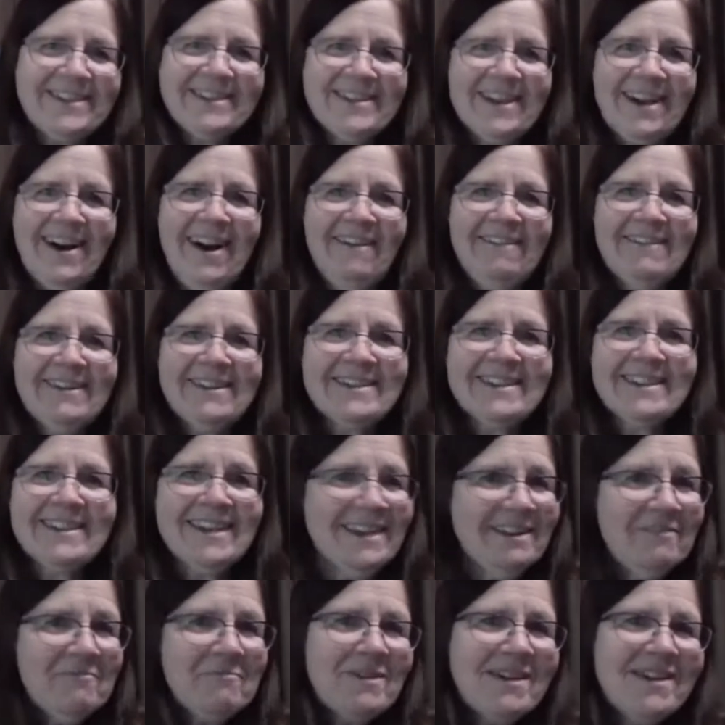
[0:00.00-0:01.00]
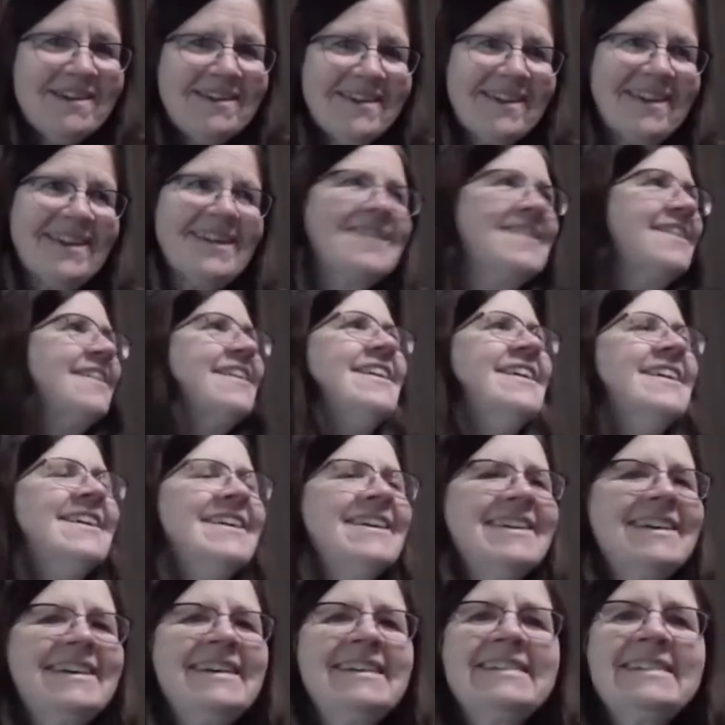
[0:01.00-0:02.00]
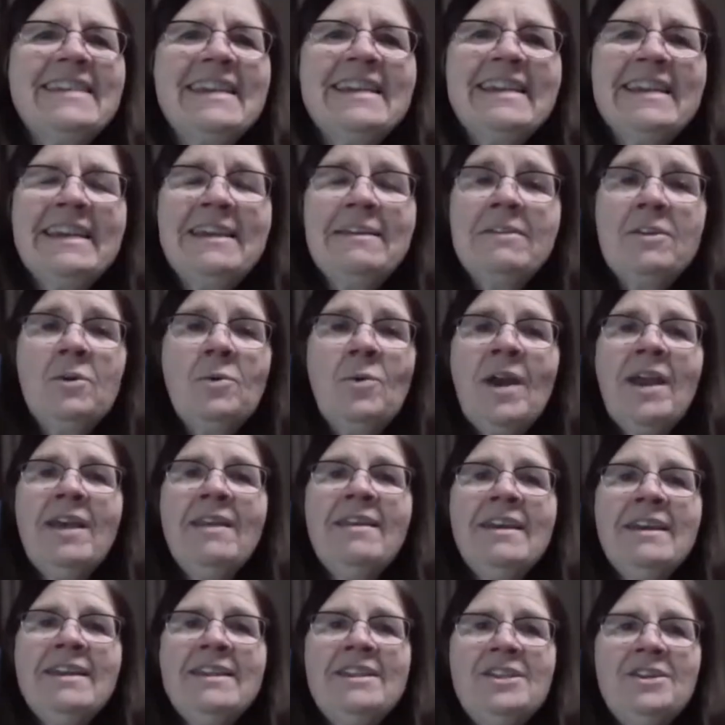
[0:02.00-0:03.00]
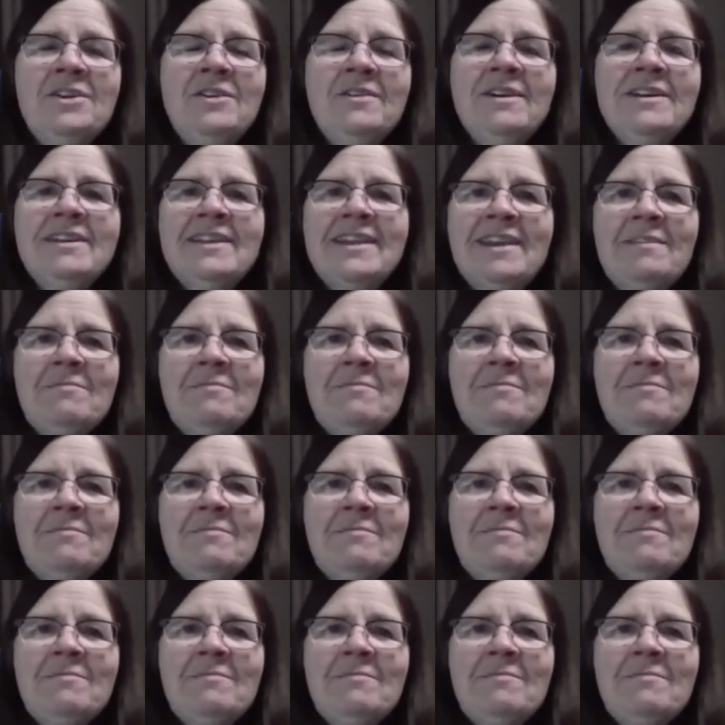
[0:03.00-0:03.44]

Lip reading: He's always going to be there because the way they do it,